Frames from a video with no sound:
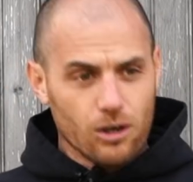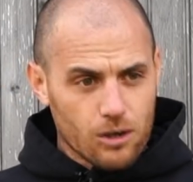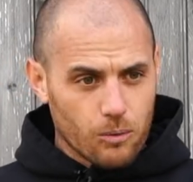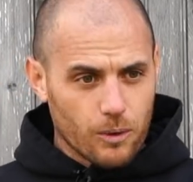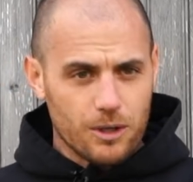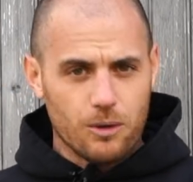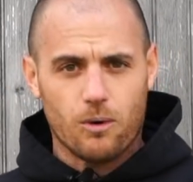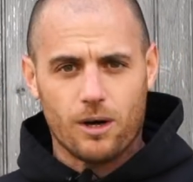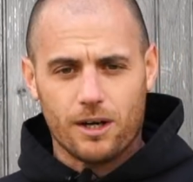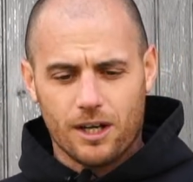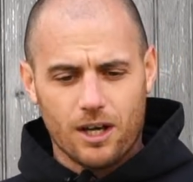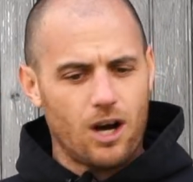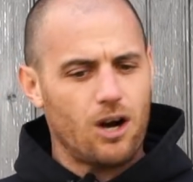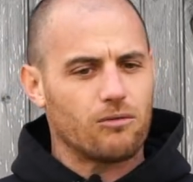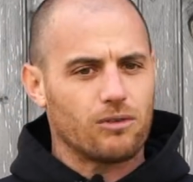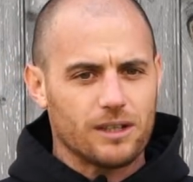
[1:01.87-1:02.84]
Look where you
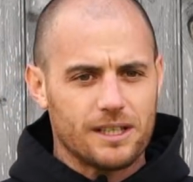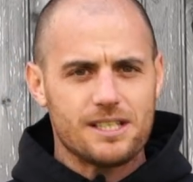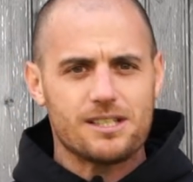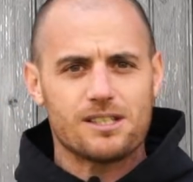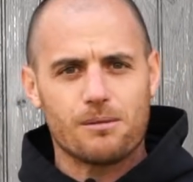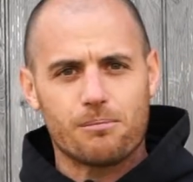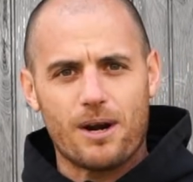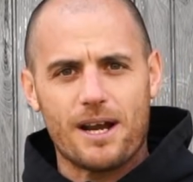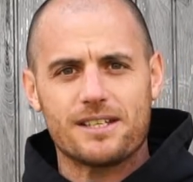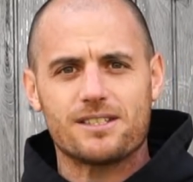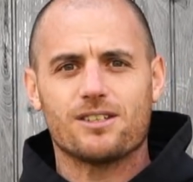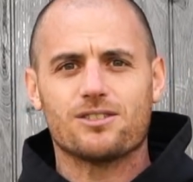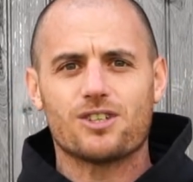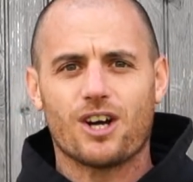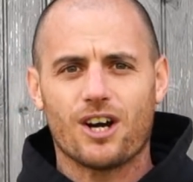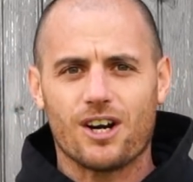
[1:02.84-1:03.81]
want to go. Release the brakes